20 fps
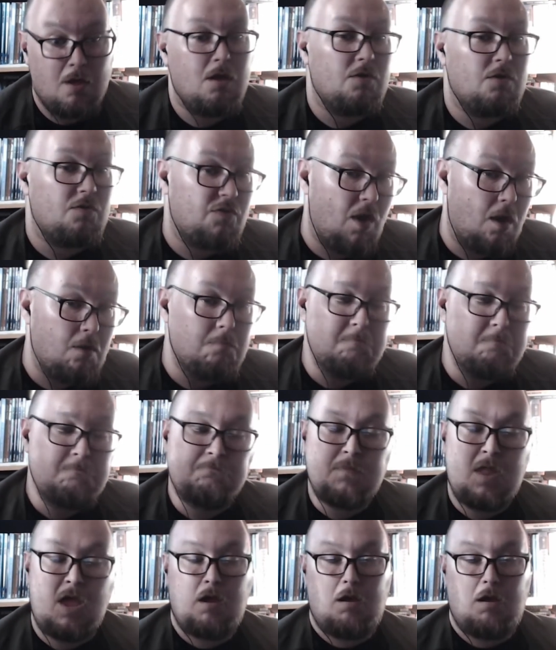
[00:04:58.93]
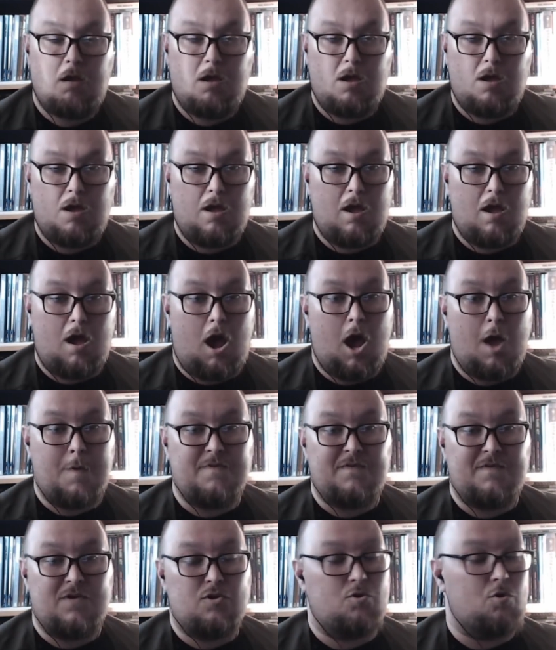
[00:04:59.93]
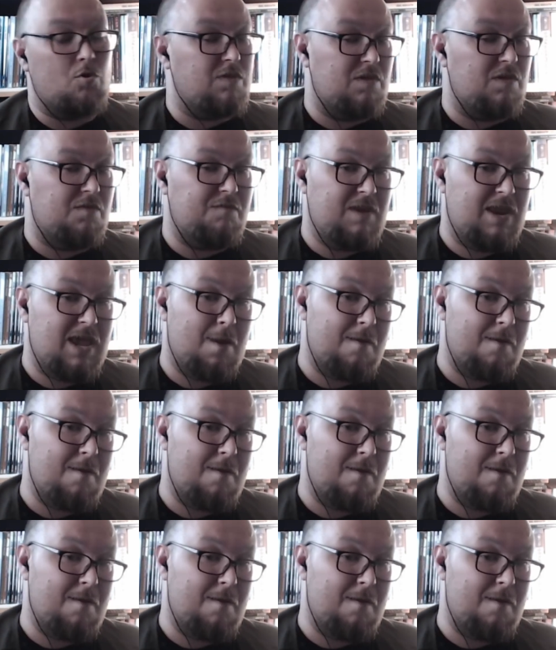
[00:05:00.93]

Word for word: So I hope you've enjoyed this video.